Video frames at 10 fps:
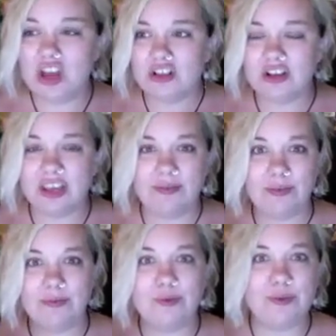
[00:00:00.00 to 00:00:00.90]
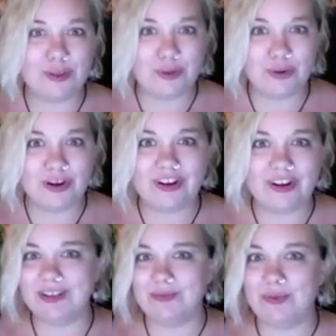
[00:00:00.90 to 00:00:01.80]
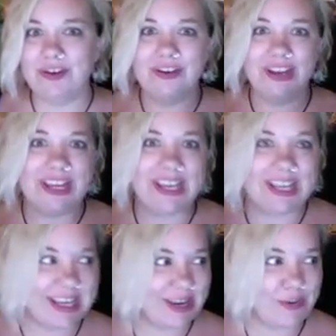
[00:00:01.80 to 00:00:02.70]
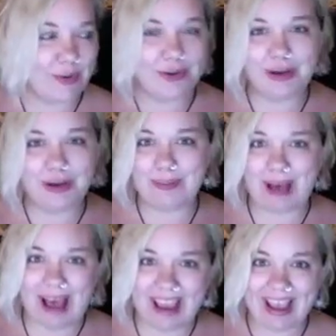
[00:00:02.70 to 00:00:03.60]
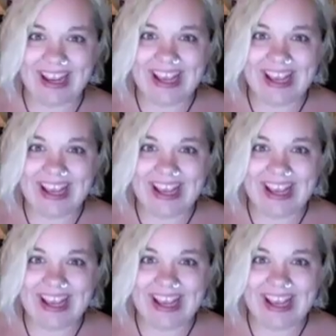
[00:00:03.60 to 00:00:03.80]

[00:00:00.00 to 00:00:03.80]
looking for food in the world and where you're going to eat it and where you're going to buy it,